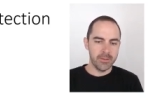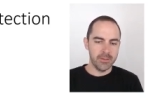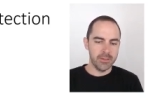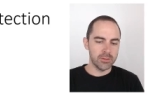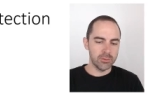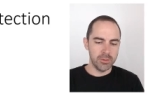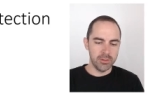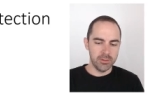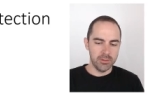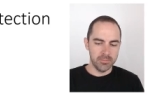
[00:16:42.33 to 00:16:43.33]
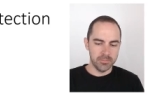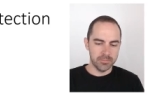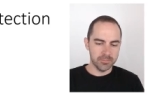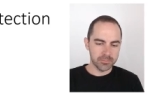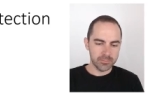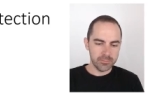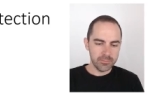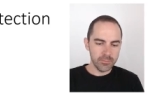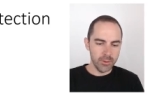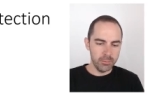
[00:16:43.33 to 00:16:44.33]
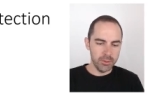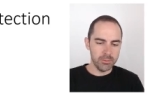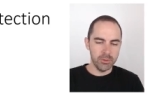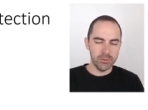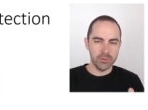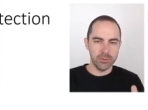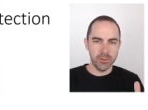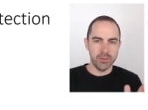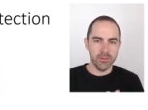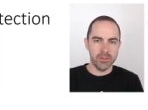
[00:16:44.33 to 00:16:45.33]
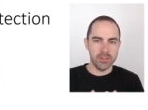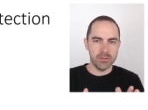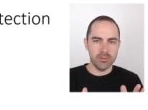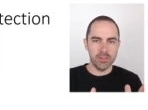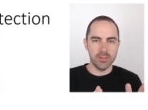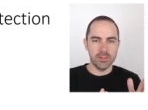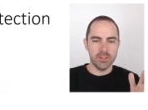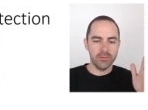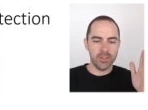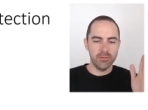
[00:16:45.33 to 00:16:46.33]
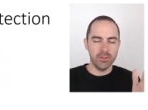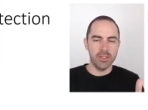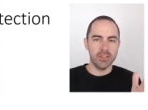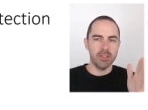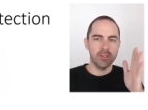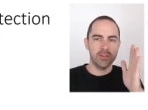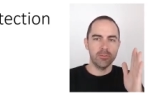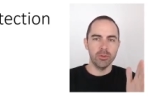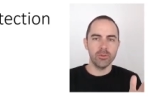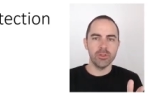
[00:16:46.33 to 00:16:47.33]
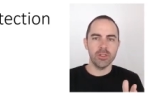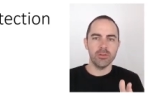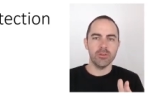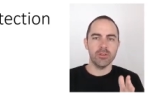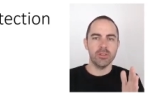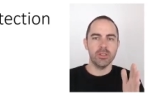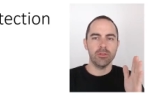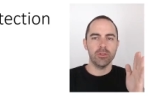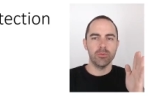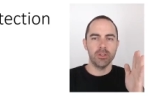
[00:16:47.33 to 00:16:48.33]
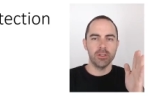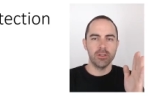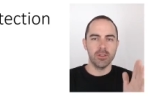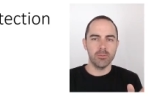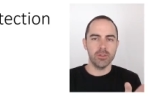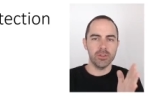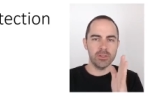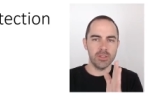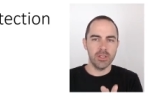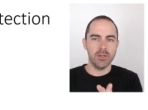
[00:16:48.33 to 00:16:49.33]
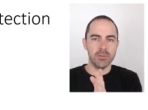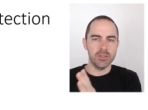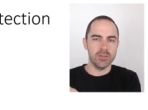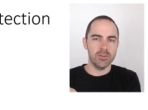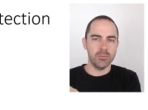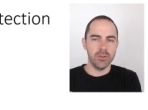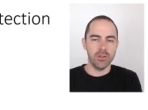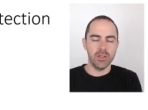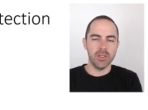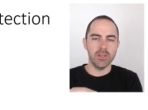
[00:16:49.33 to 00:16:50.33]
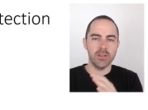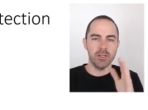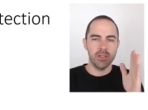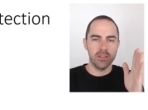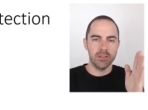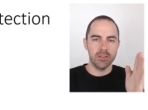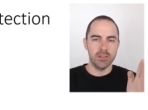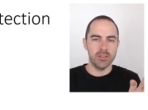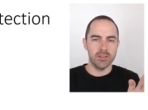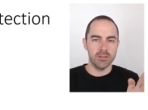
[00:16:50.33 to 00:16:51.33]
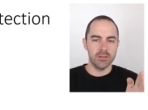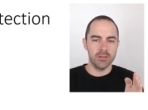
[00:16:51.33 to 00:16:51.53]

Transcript: and this could be in principle could be very fast right instead of having like a convolutional neural network where processing happens on a per layer and they are